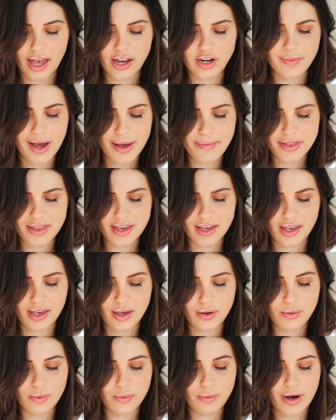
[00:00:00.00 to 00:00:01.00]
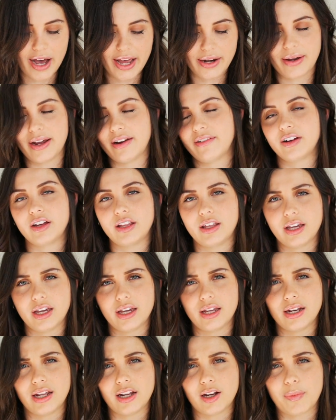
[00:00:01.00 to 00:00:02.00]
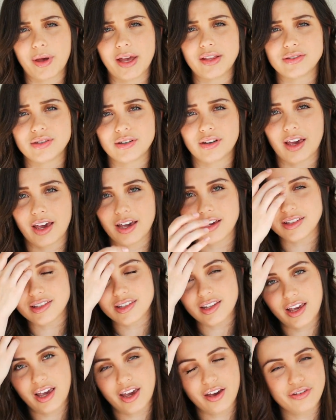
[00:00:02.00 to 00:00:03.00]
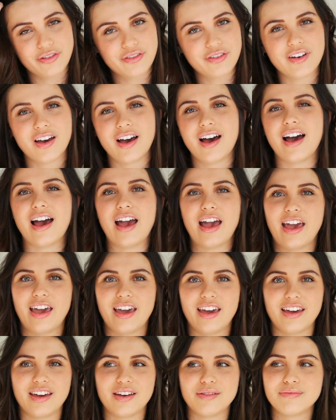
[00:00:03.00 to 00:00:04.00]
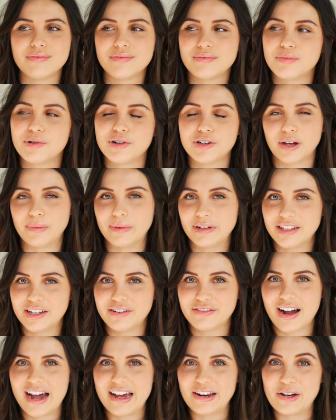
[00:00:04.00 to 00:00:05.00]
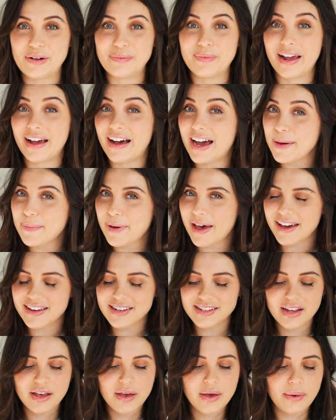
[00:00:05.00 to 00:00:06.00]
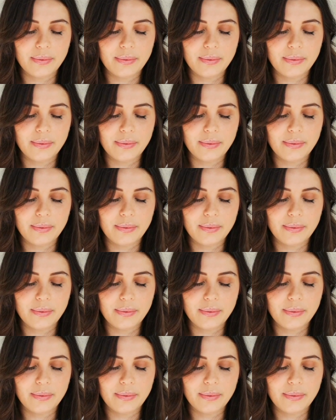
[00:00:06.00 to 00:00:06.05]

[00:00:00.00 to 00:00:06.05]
And you might be thinking, why do I really need a pencil case if I predominantly write on my iPad?